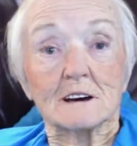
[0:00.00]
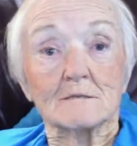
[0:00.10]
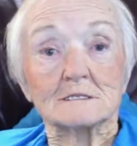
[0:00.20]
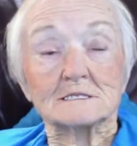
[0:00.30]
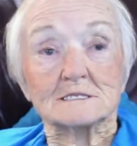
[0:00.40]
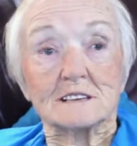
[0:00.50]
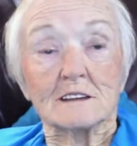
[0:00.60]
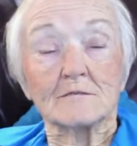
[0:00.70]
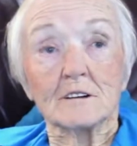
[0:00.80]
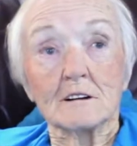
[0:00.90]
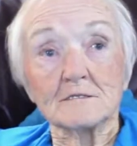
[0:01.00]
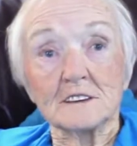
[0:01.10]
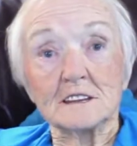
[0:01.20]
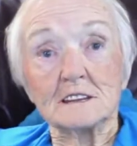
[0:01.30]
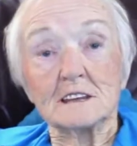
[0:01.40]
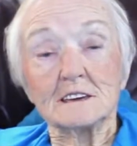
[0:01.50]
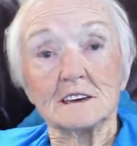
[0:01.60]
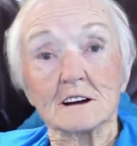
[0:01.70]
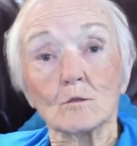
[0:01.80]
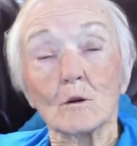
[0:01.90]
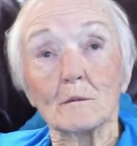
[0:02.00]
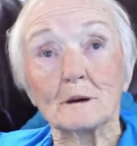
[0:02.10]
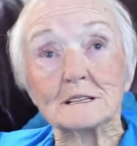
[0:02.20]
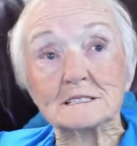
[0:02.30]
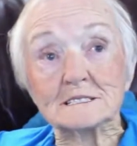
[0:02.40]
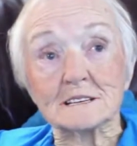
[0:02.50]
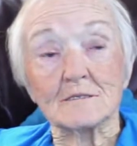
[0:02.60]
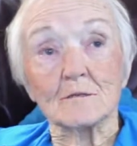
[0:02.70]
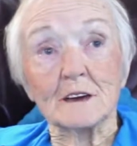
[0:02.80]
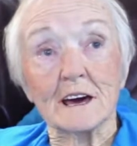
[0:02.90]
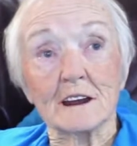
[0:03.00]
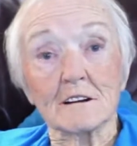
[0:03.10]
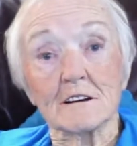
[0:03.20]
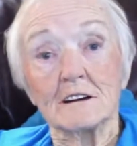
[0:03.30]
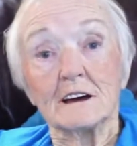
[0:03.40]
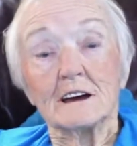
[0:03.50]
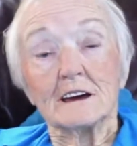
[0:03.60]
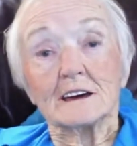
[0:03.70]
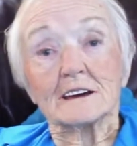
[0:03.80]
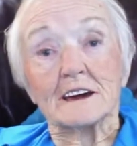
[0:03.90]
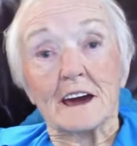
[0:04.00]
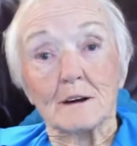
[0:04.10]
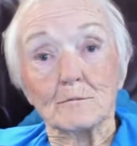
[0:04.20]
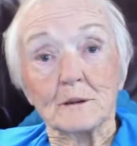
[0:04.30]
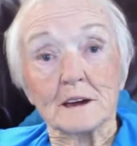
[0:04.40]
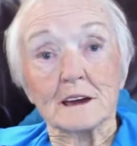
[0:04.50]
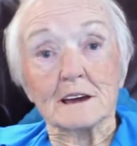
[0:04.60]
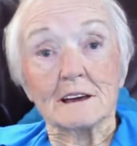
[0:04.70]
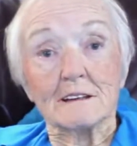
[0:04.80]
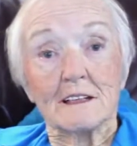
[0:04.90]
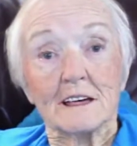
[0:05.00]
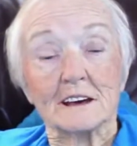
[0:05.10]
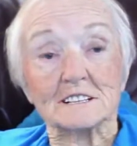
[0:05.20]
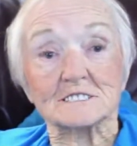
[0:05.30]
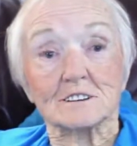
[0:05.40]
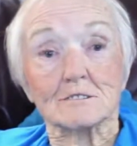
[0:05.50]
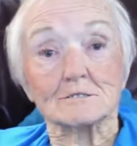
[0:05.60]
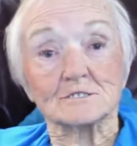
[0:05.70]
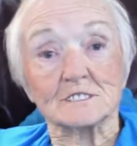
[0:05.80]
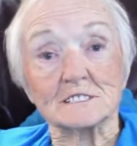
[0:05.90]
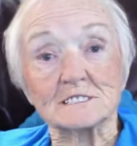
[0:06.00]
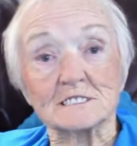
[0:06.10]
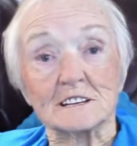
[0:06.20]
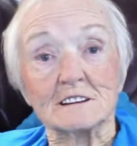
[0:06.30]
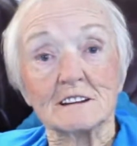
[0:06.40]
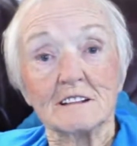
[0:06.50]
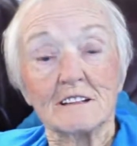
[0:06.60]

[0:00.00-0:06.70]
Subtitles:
I was involved in Young Women's, and we had our camping excursions, and